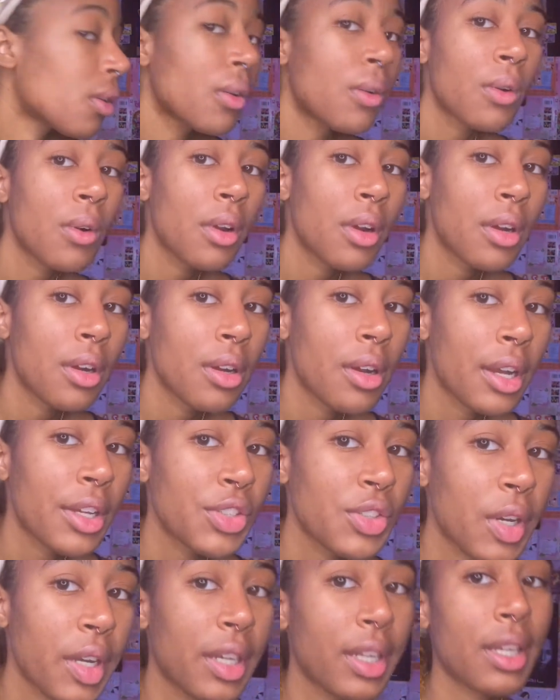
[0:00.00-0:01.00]
or I
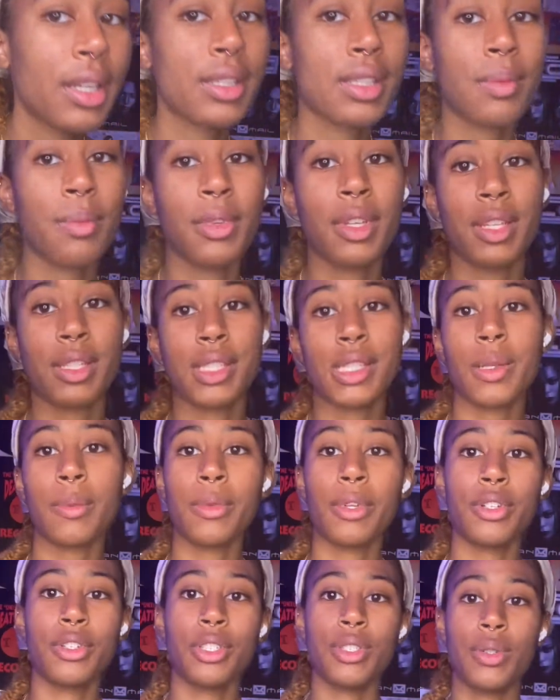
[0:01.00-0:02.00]
tried to get something
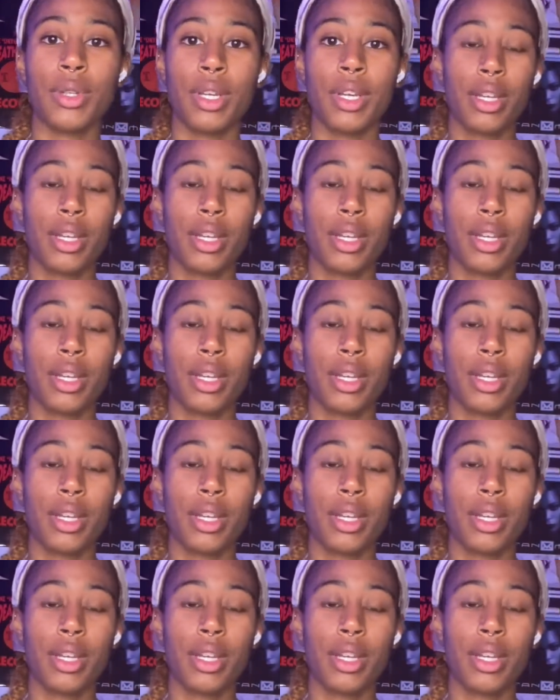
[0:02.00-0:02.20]
similar to it. I